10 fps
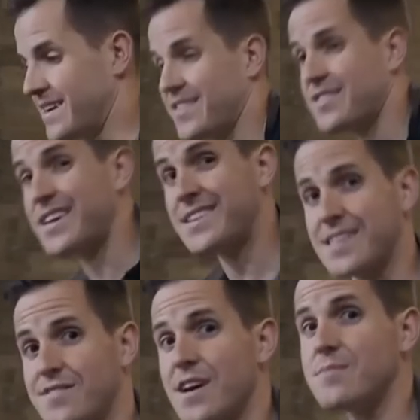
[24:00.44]
and he thinks
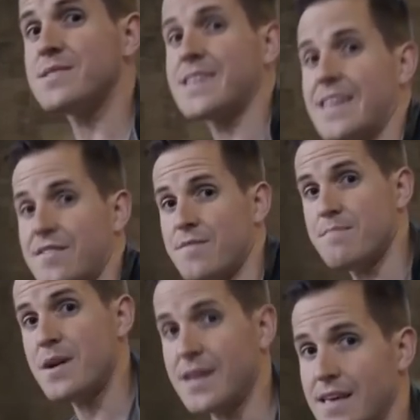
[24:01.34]
they've come to give
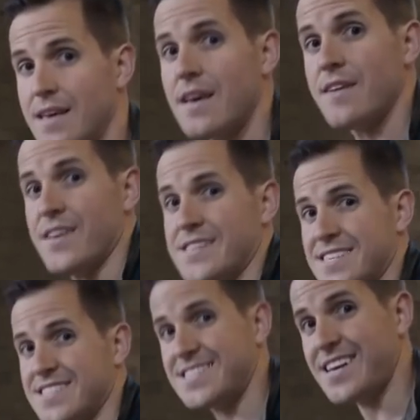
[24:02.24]
him money for his
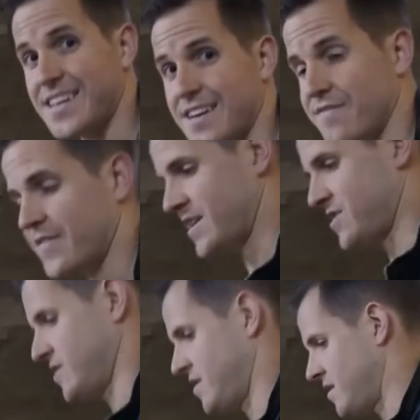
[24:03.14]
Sicilian
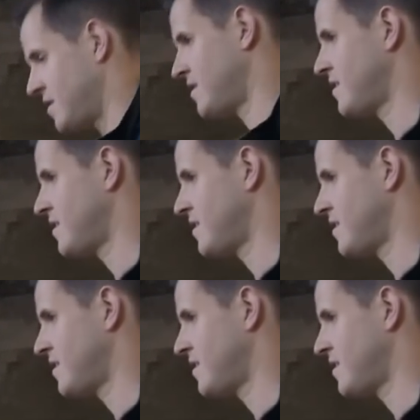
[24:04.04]
invasion.